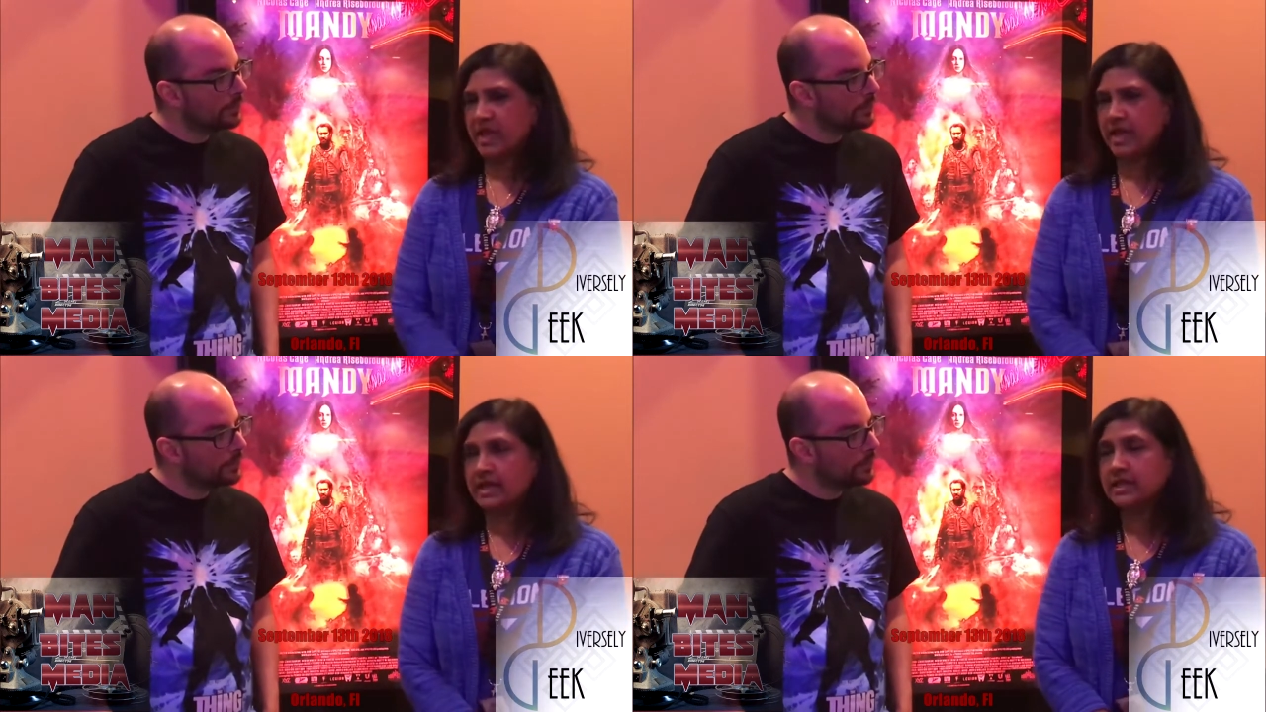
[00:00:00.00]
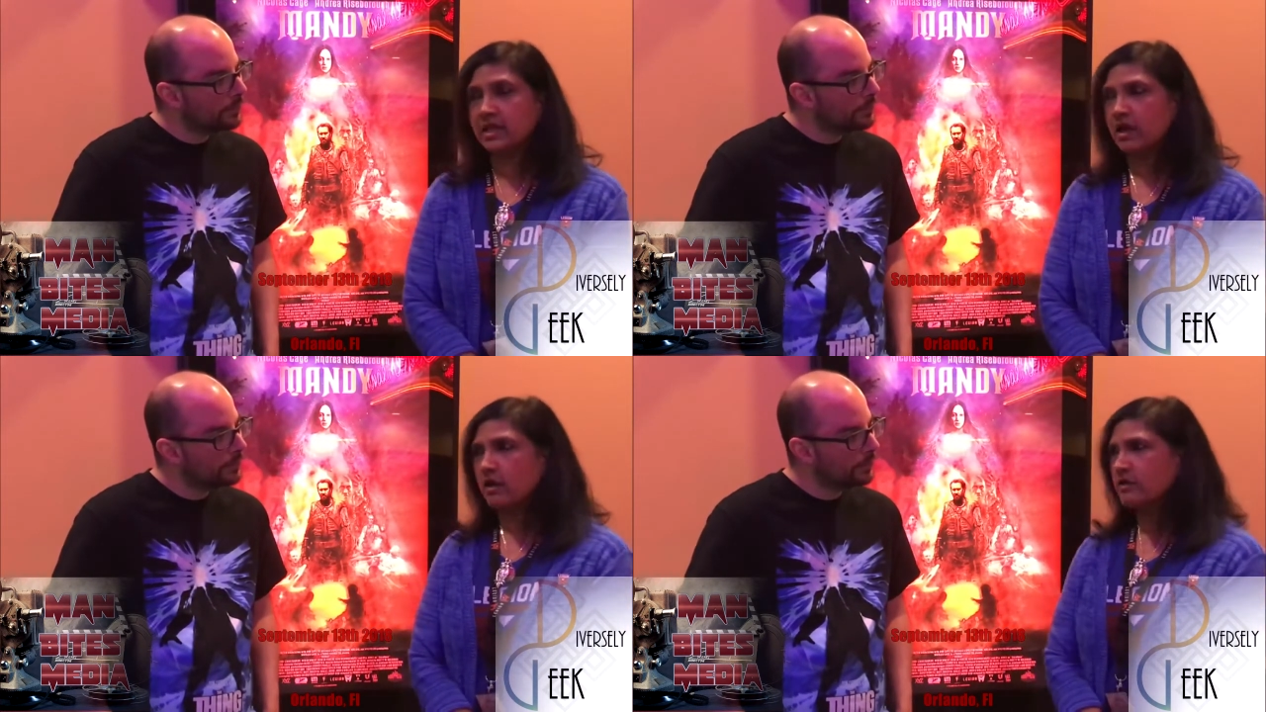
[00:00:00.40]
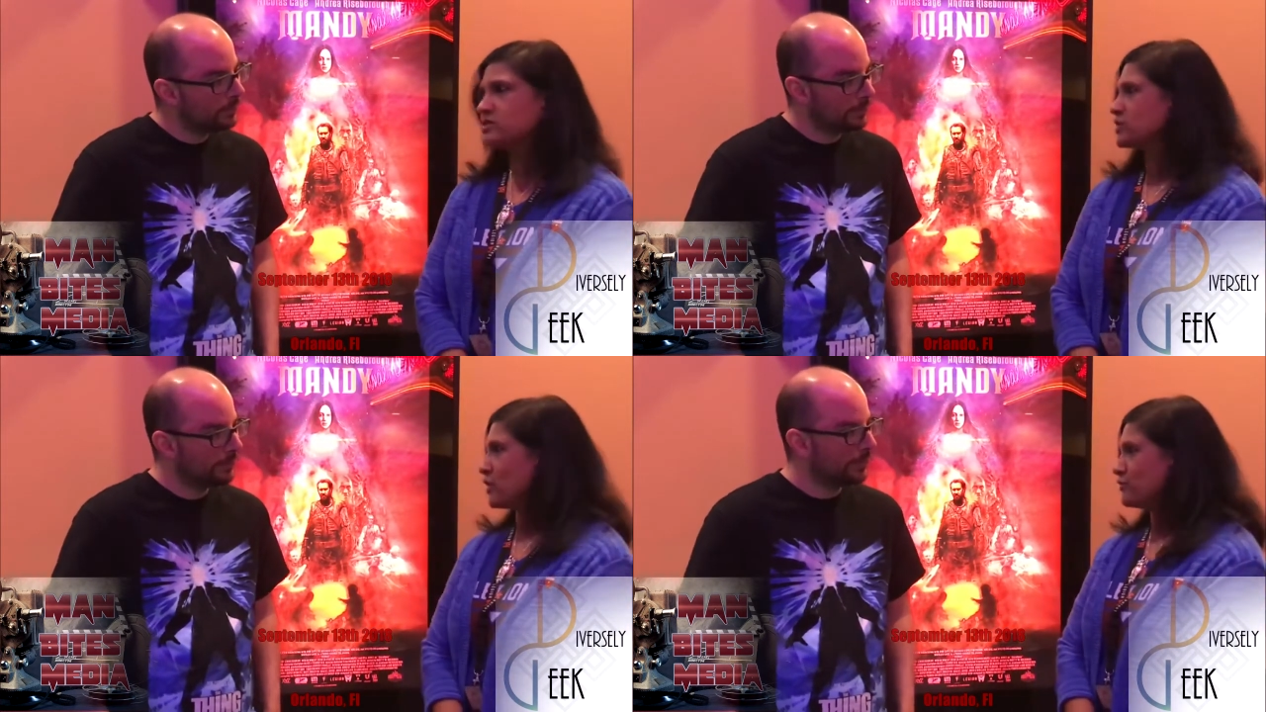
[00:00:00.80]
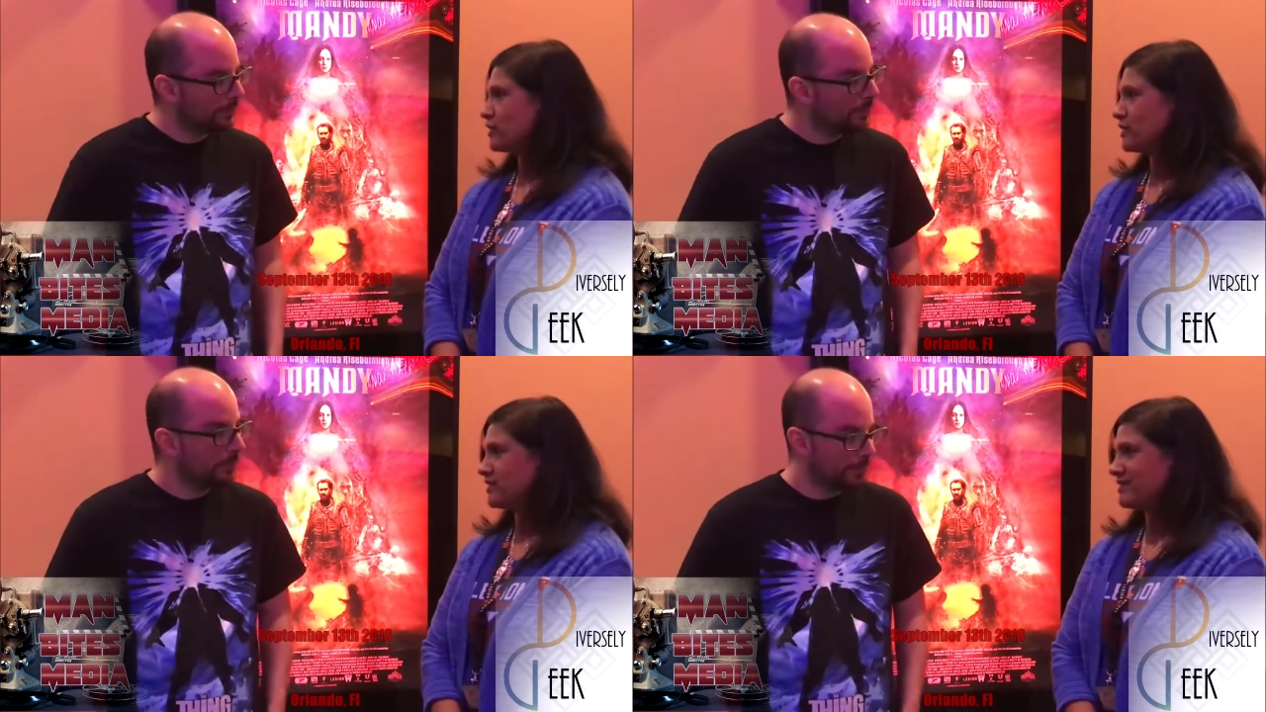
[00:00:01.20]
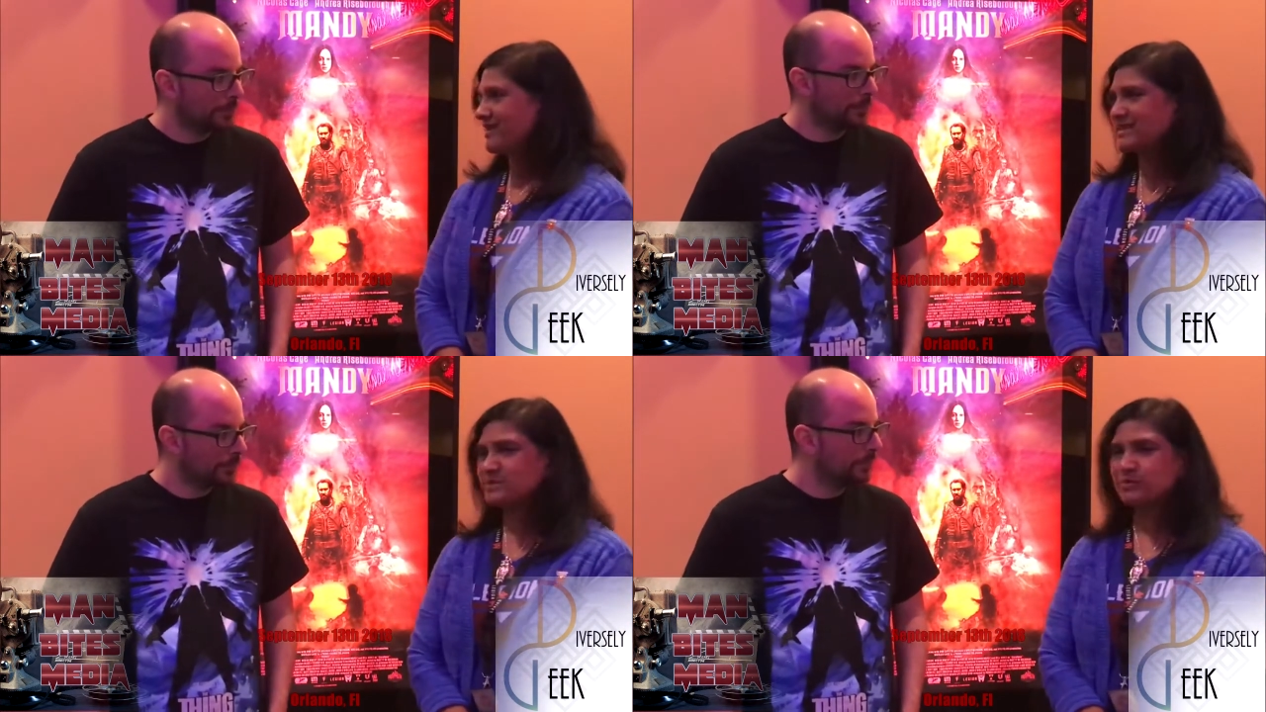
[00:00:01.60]
Speaker 1: being the horror genre
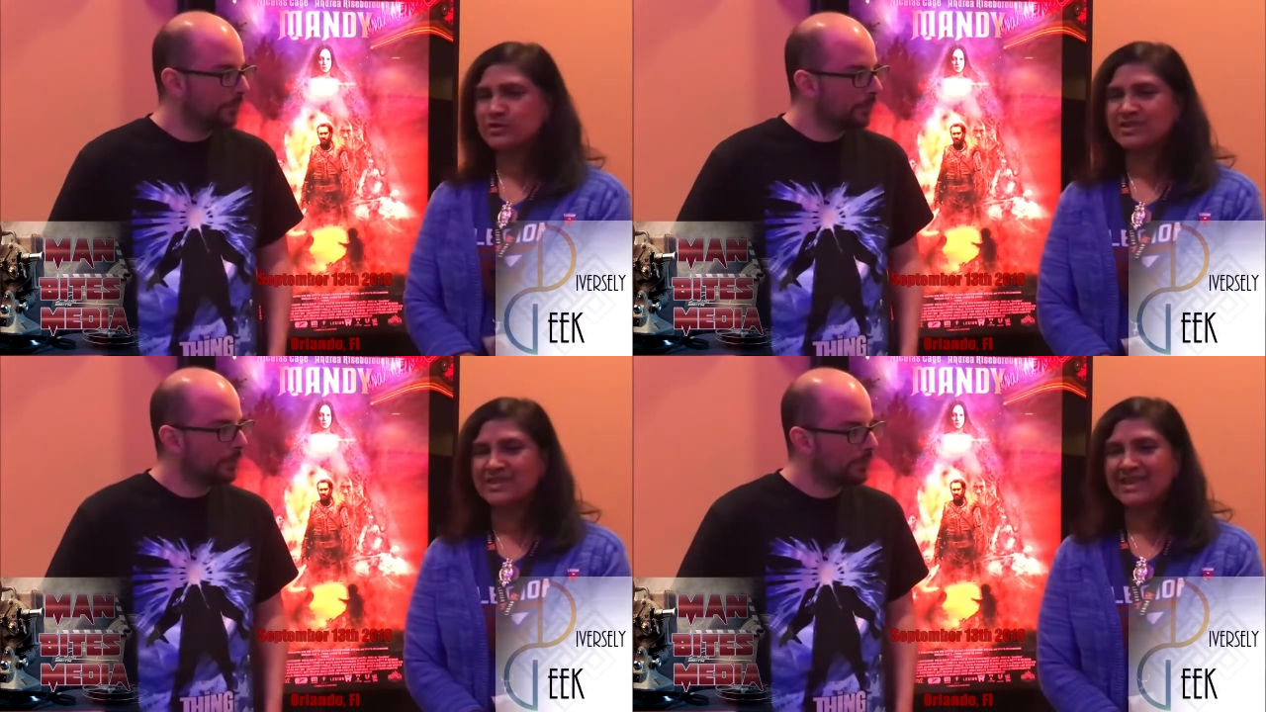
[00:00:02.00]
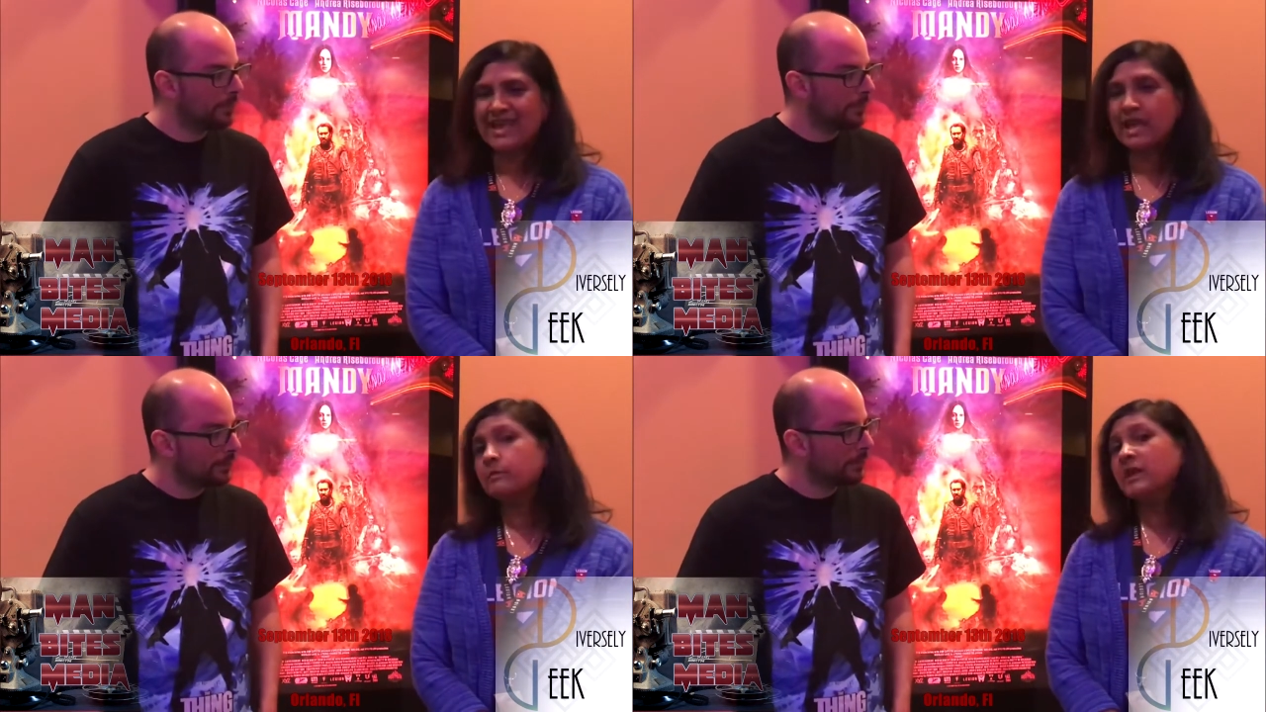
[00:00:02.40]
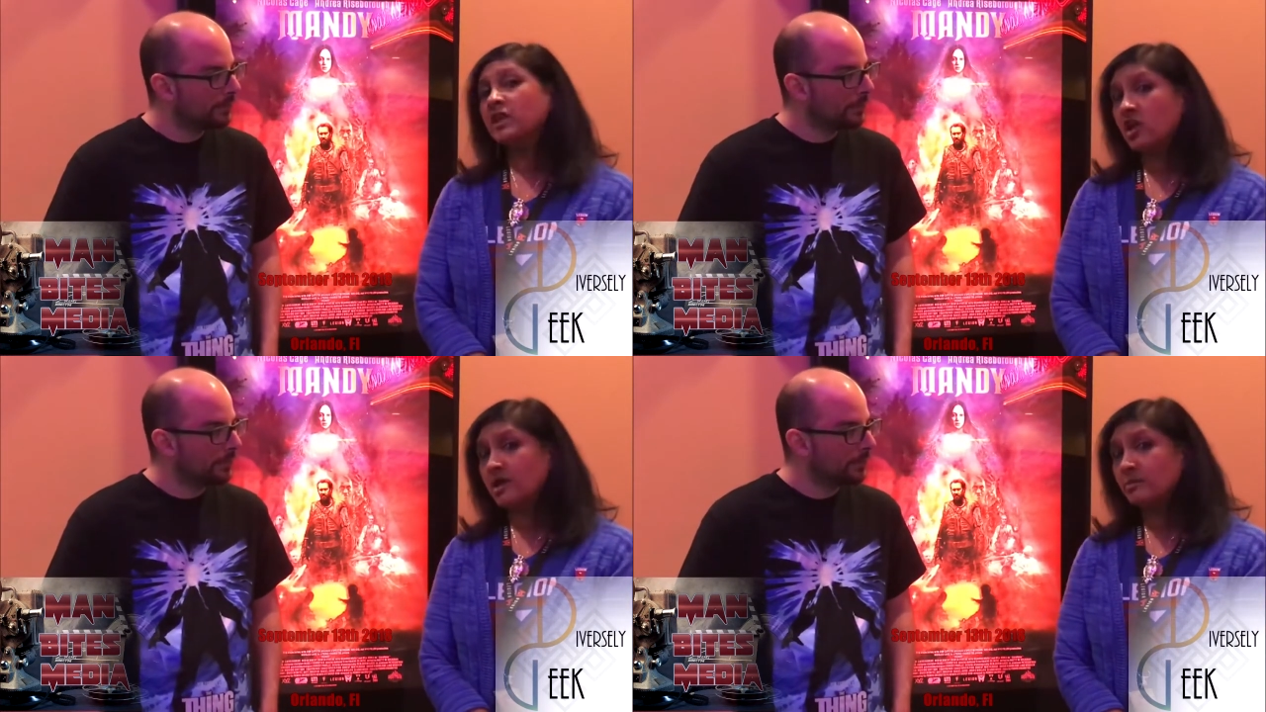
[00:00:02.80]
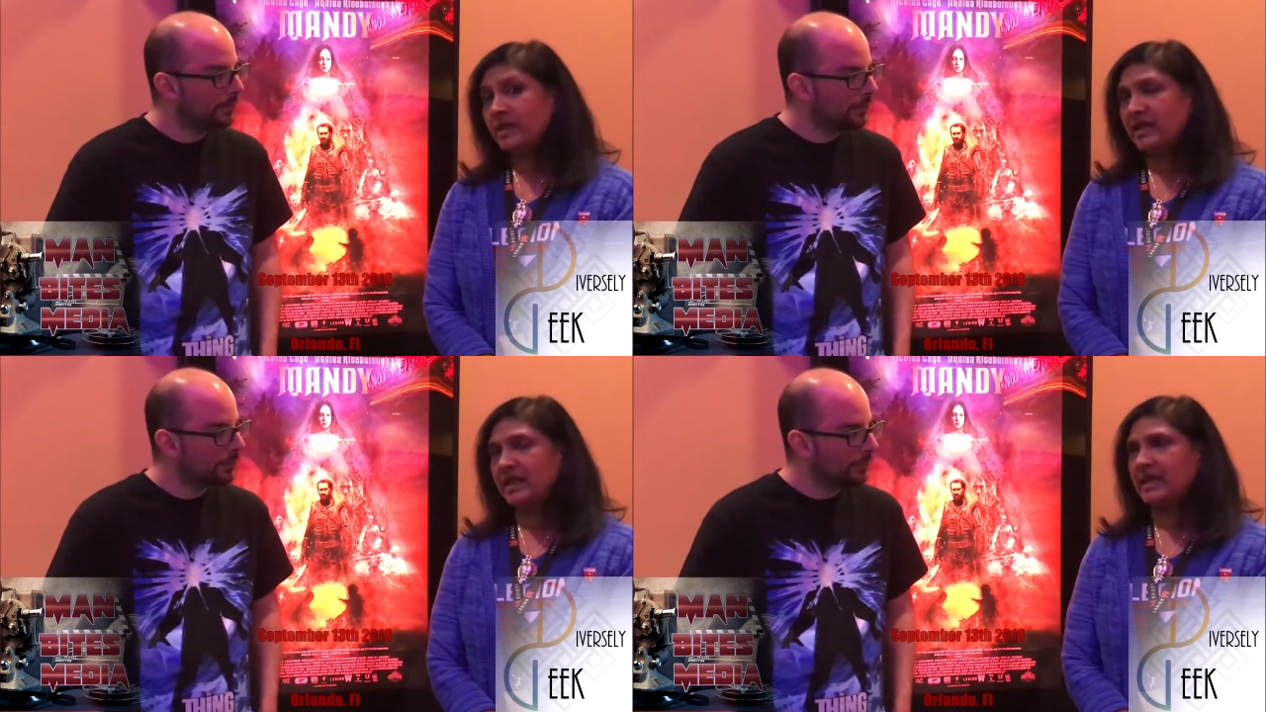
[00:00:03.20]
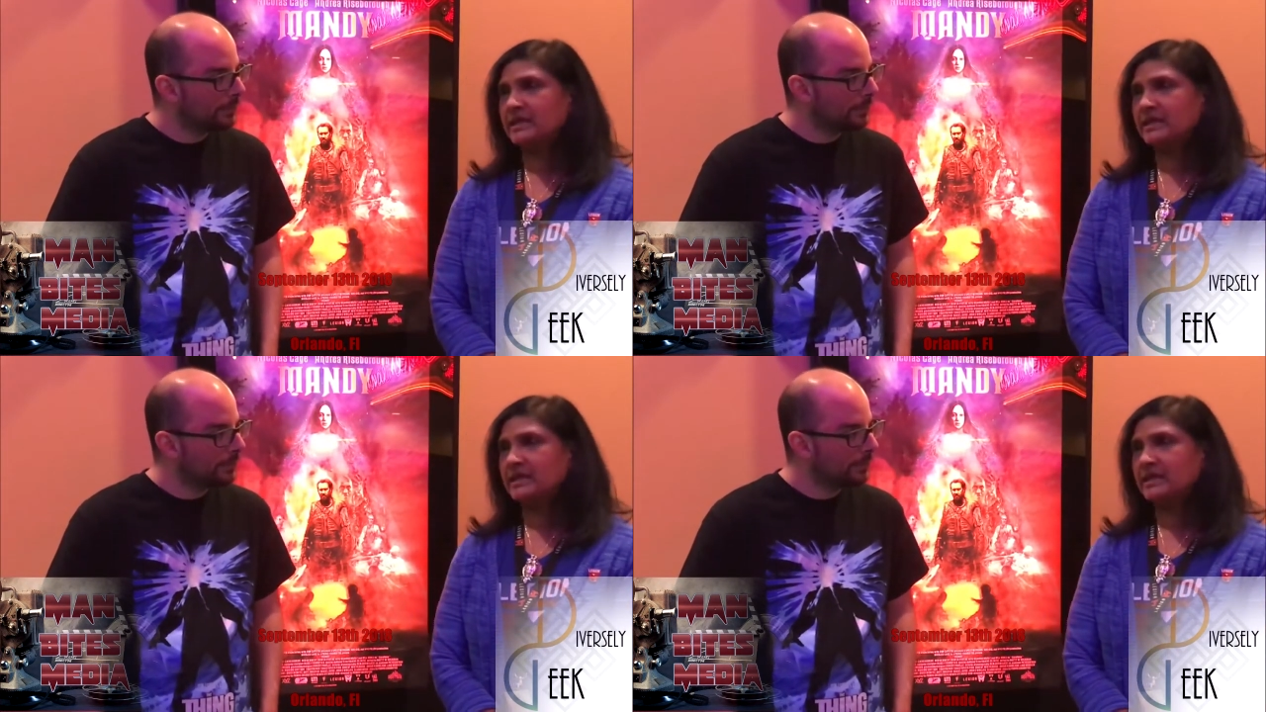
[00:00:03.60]
expert and me not being